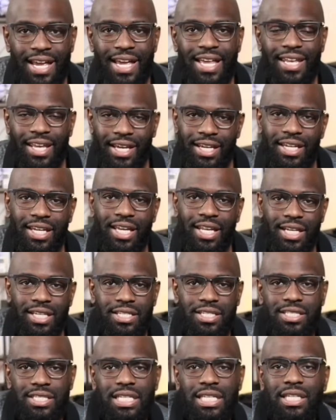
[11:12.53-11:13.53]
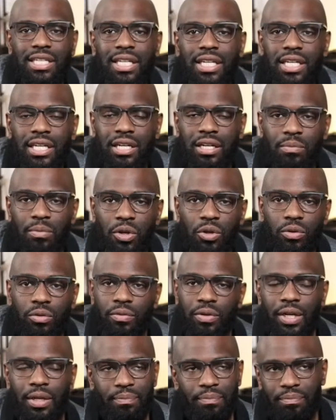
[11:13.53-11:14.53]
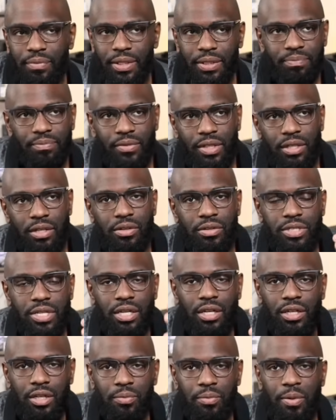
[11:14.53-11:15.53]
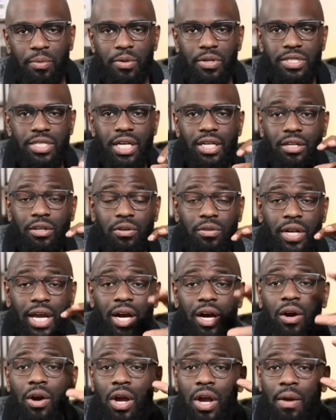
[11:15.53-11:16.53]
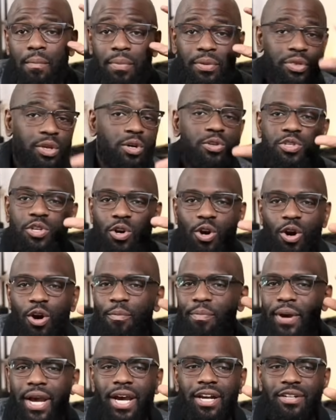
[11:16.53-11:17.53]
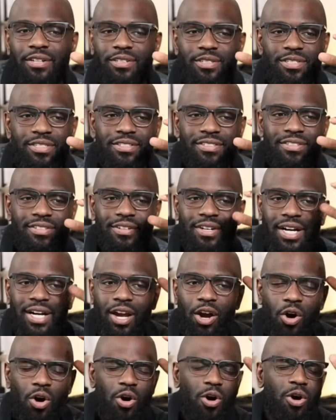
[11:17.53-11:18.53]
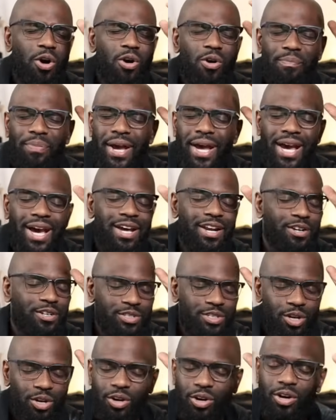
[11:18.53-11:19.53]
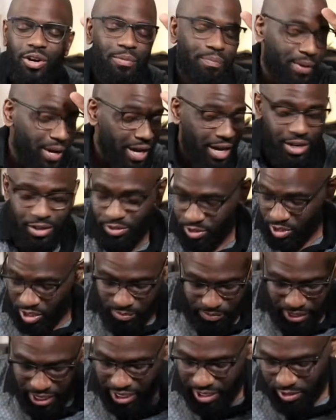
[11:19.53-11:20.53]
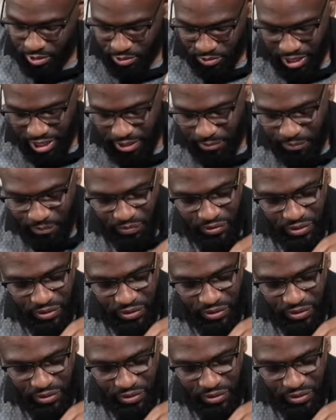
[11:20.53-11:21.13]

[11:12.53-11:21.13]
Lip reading: like a C Lydian mode. But you know, it's getting a little bit more technical now. But those are all patterns, all right? All patterns, right?